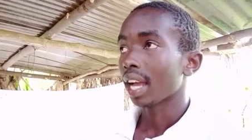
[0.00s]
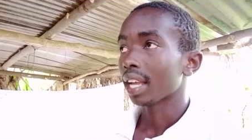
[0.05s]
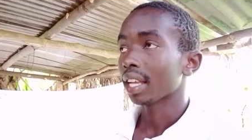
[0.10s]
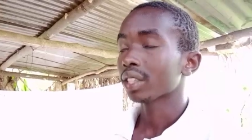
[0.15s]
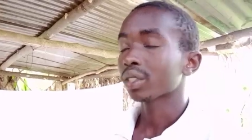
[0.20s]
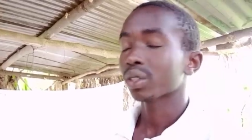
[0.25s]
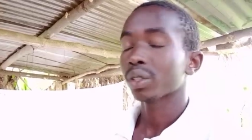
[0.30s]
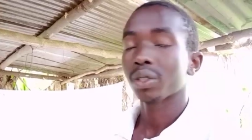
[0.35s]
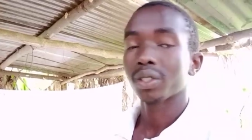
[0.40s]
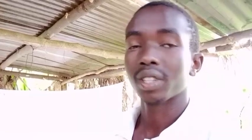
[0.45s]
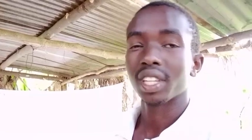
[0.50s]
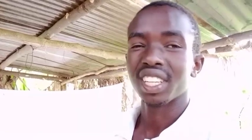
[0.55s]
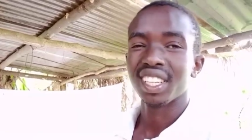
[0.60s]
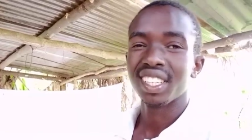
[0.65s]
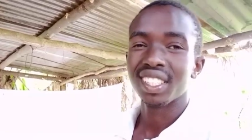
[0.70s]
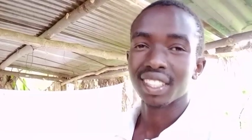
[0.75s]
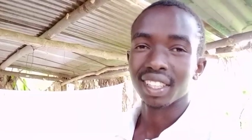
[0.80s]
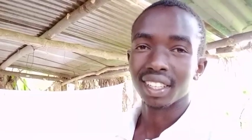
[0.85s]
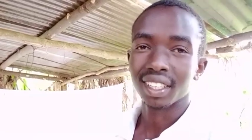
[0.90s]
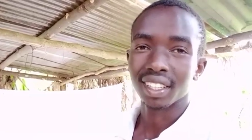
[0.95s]
to the
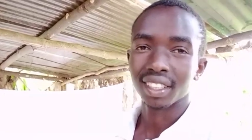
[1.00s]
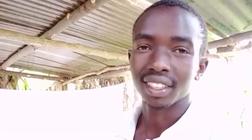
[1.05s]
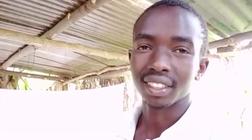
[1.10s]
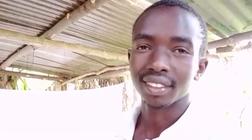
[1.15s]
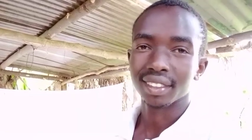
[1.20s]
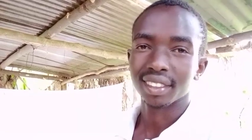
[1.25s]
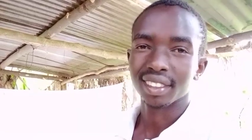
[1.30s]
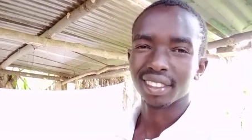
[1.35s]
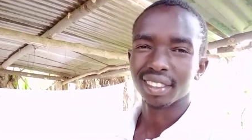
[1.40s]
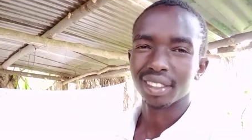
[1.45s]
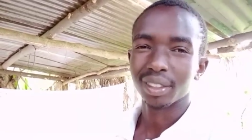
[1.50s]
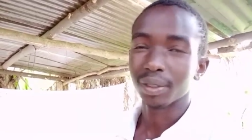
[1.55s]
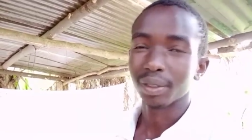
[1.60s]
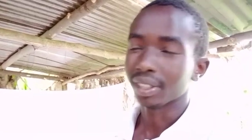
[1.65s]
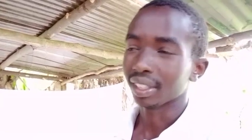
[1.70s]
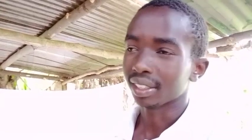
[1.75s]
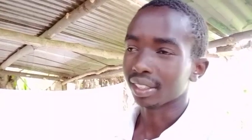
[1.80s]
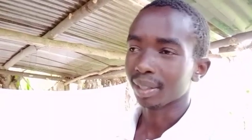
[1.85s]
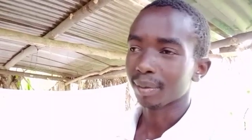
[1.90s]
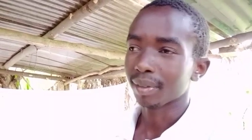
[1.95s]
internet and look
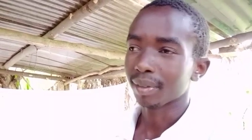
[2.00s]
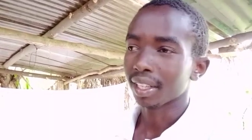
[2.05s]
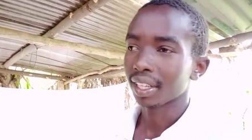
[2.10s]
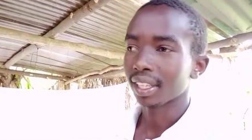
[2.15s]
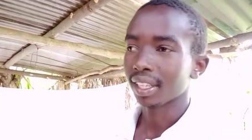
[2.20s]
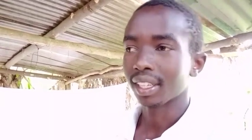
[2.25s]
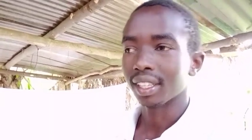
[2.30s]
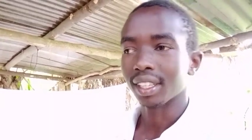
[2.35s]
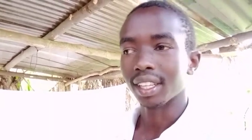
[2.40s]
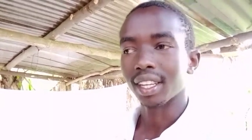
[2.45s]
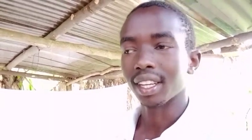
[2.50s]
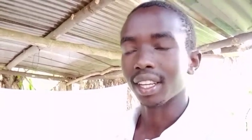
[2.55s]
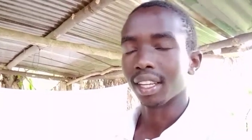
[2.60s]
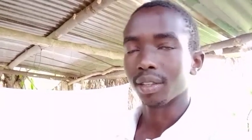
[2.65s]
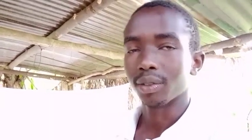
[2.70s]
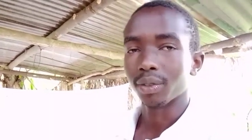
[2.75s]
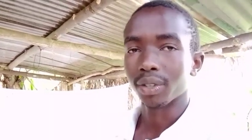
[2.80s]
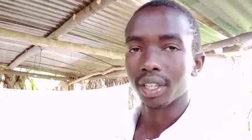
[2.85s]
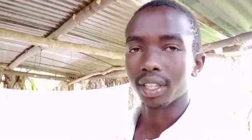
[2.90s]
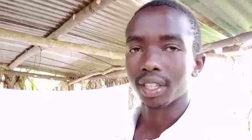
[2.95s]
at something, and then I
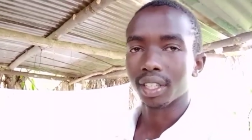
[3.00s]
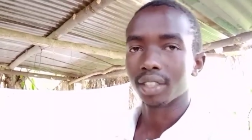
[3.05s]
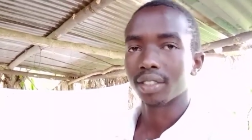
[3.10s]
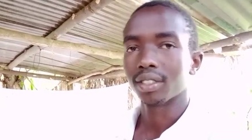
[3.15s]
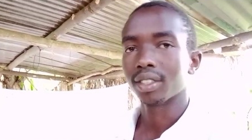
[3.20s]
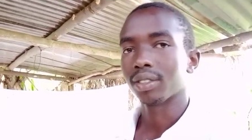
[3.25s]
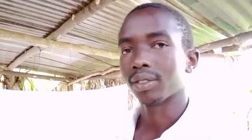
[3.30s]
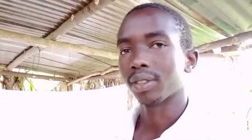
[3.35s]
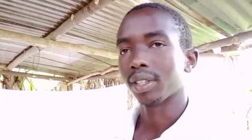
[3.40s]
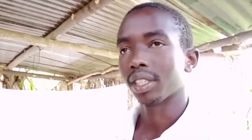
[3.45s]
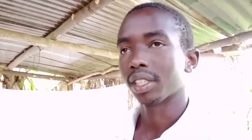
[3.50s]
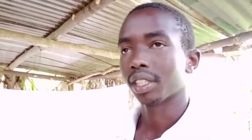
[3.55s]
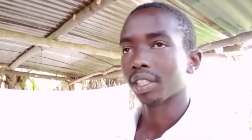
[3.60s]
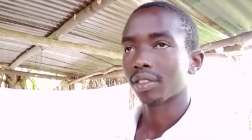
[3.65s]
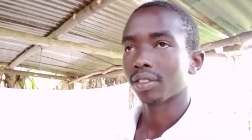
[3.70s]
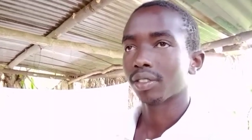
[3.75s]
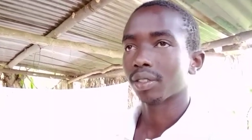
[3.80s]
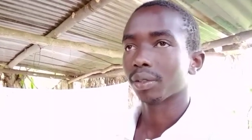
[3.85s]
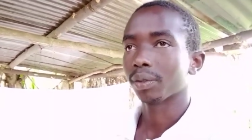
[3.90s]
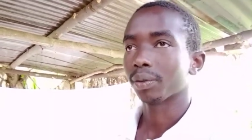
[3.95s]
try it out.
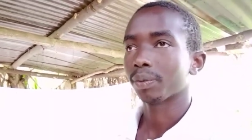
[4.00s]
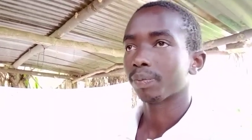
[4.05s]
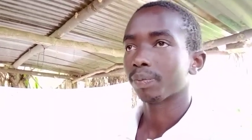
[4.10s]
So,